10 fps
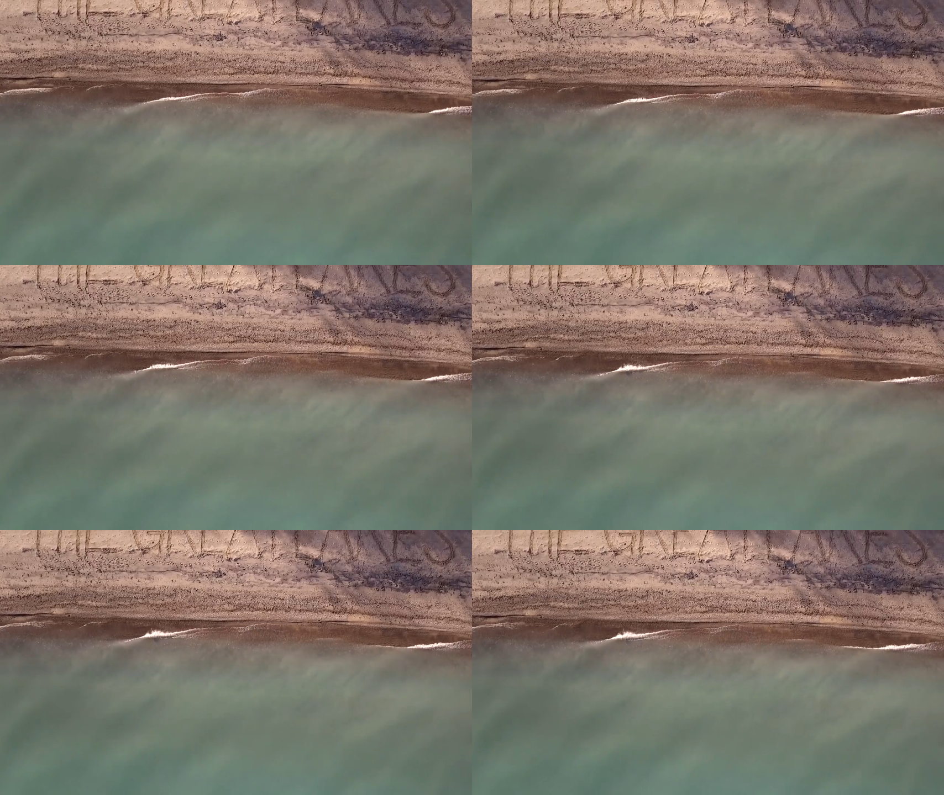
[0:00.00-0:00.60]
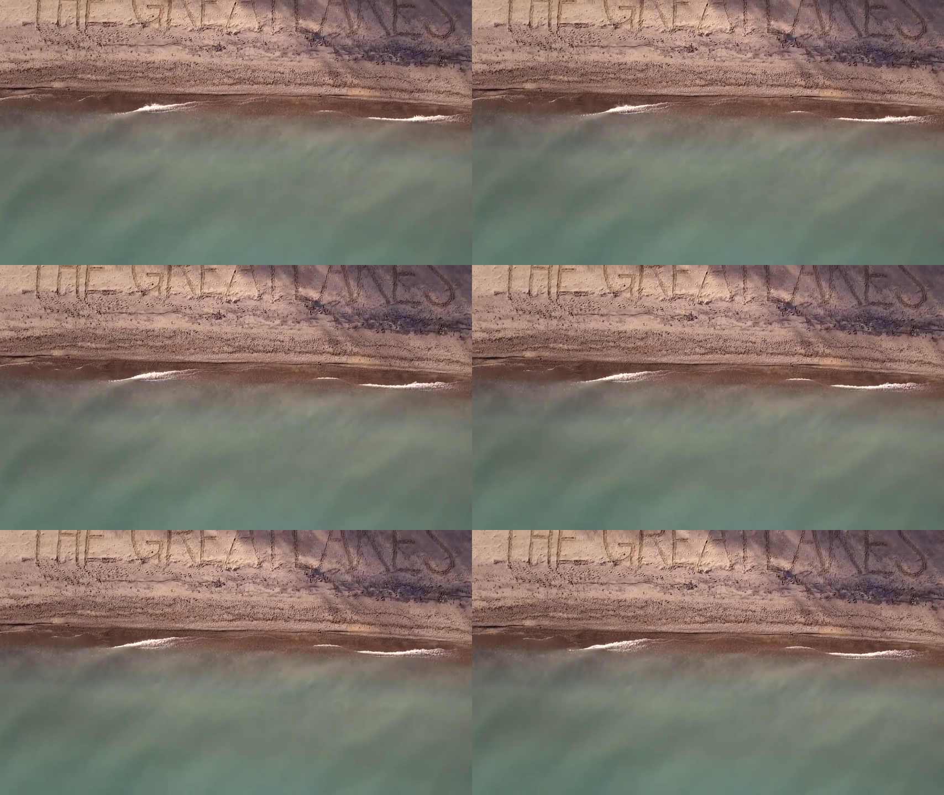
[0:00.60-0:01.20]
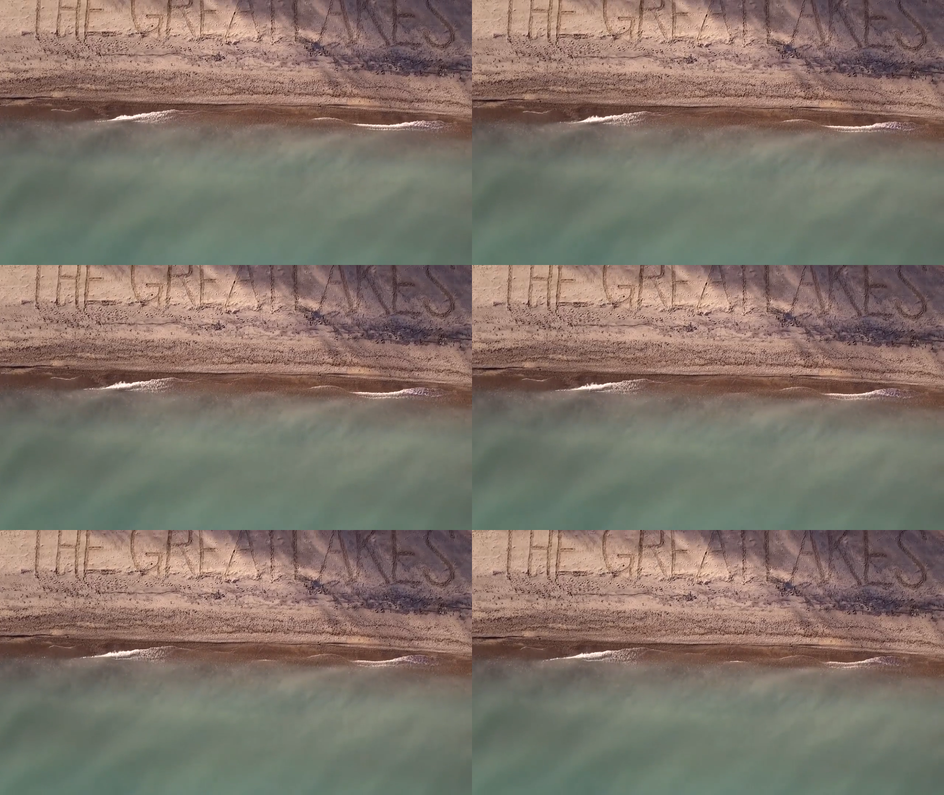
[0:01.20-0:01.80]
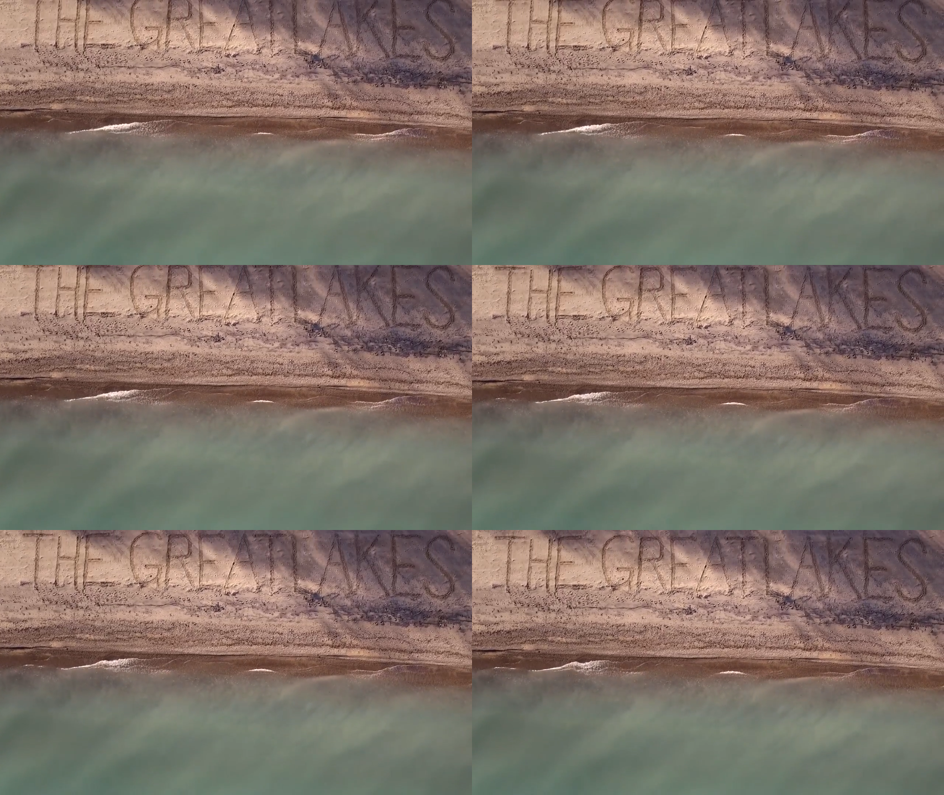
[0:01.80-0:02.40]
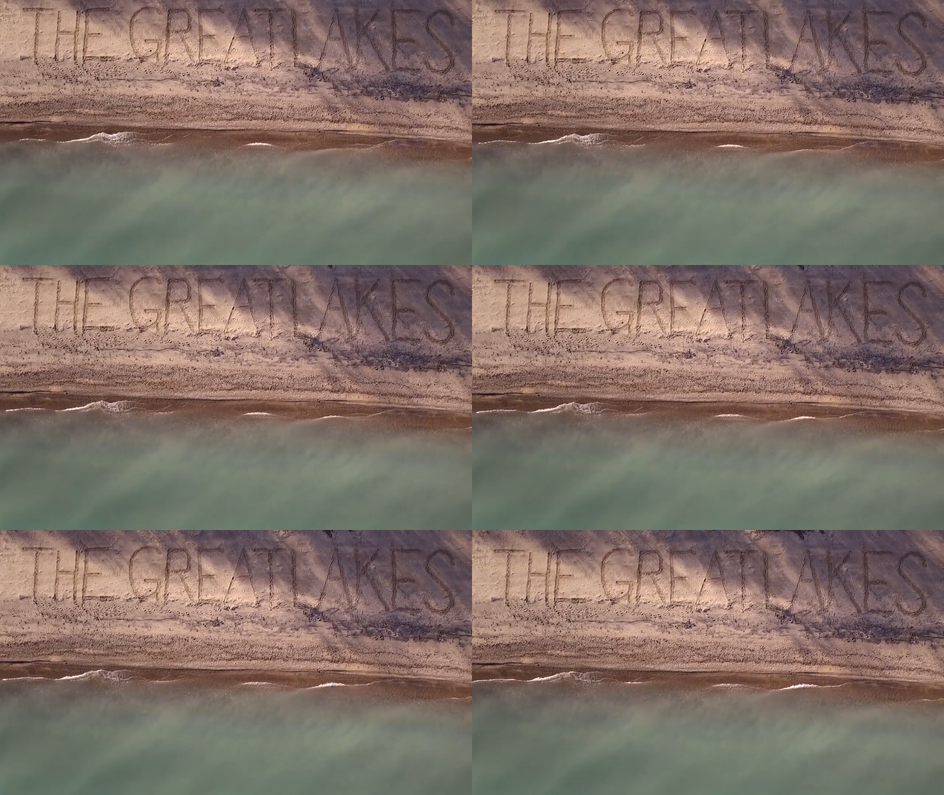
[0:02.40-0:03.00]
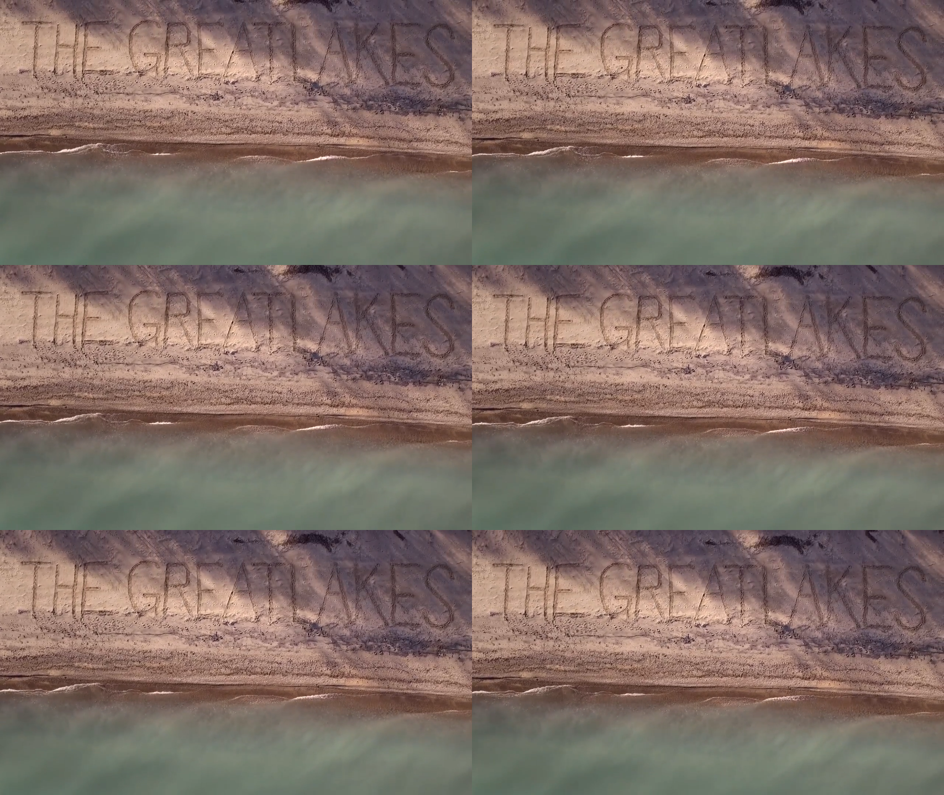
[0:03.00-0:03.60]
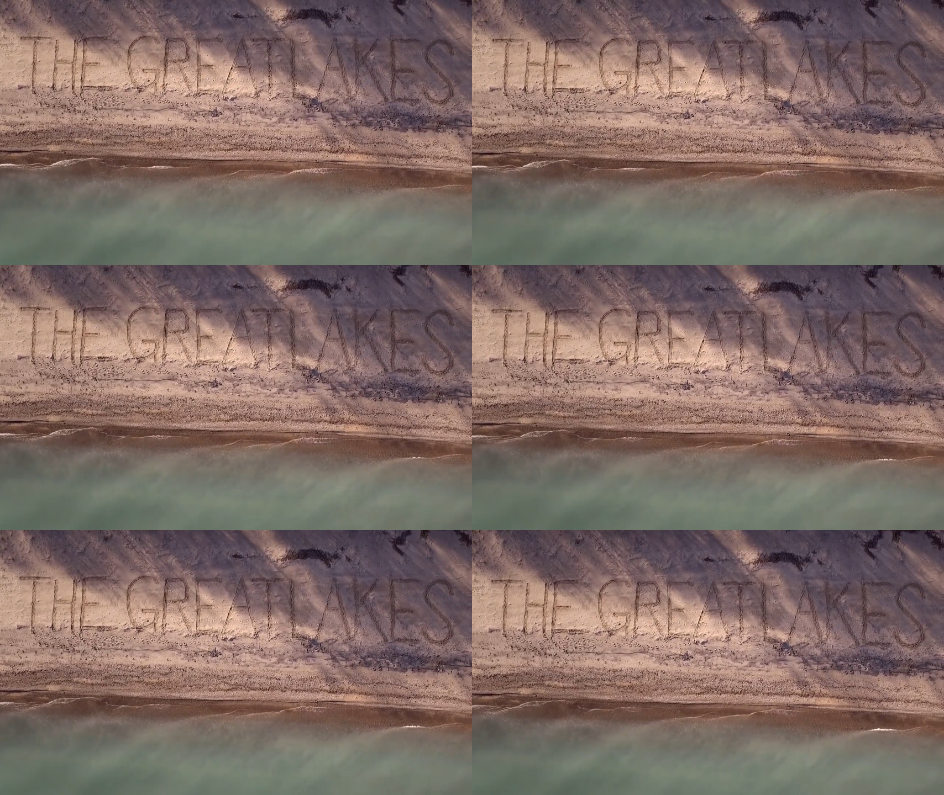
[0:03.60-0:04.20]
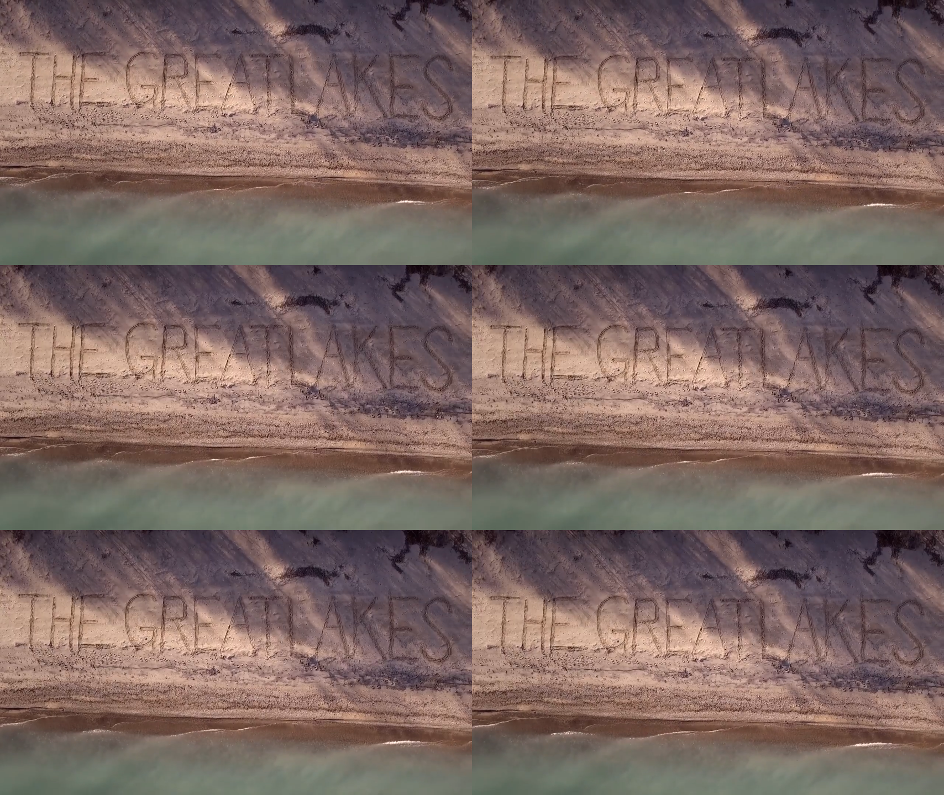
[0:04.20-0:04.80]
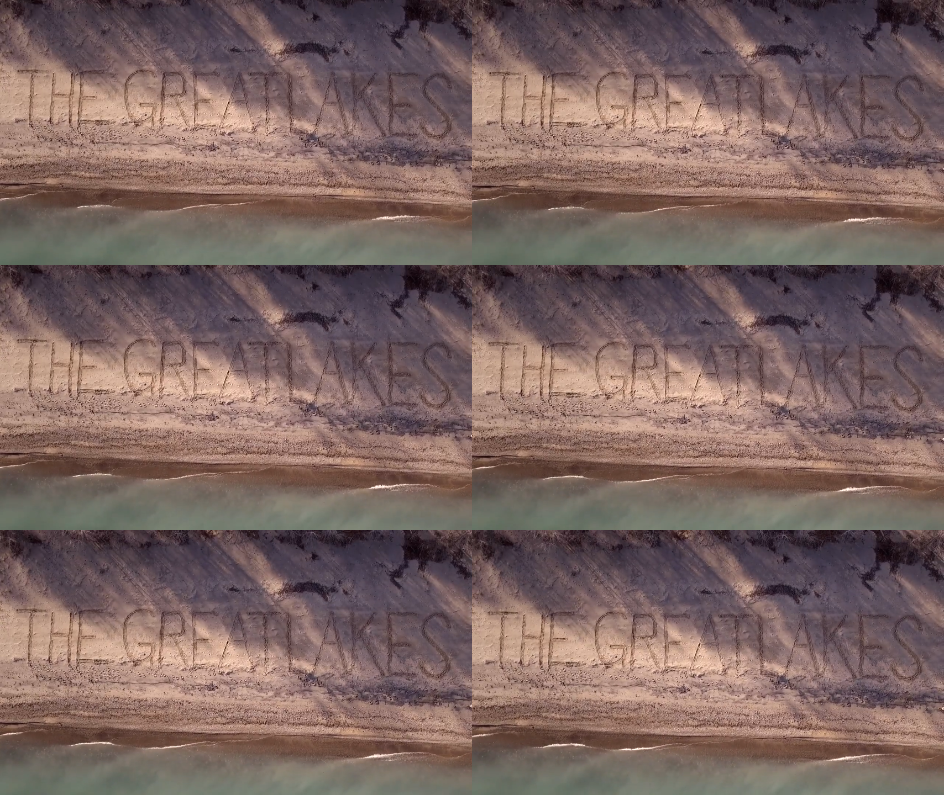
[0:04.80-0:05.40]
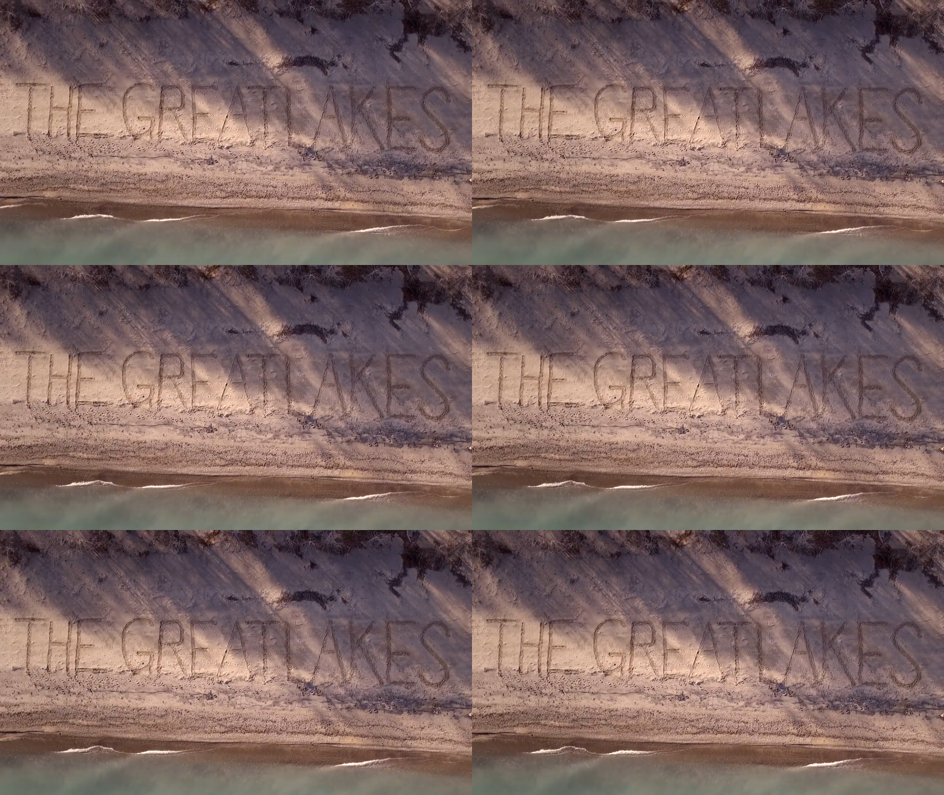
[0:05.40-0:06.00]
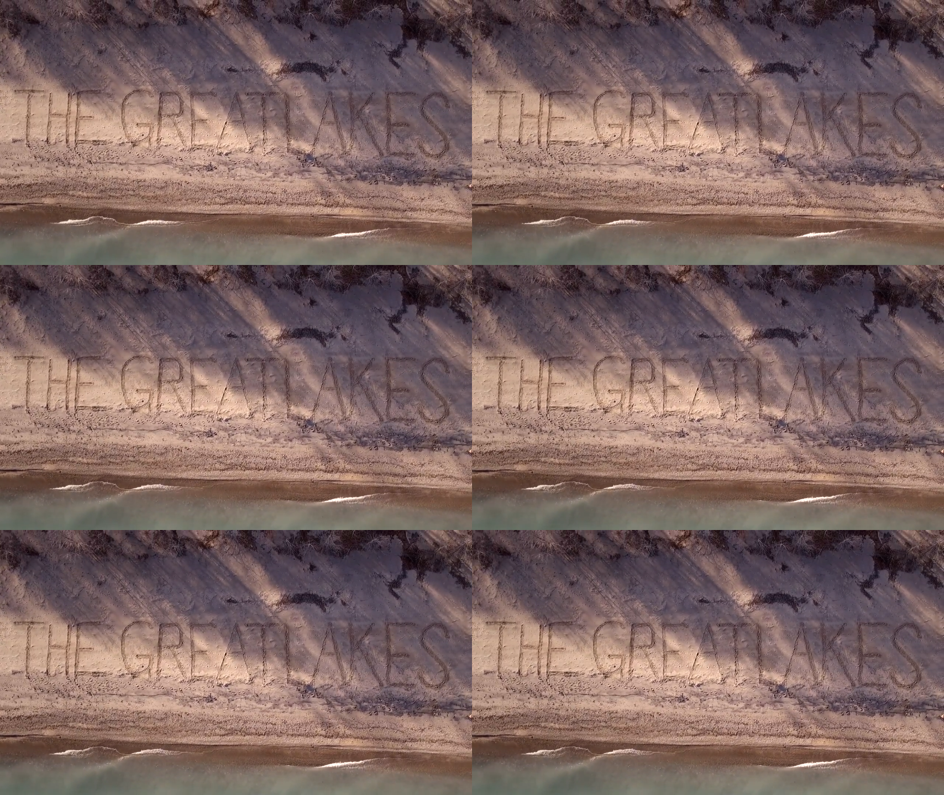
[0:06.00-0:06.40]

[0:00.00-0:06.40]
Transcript: Nobody's mouth can be seen.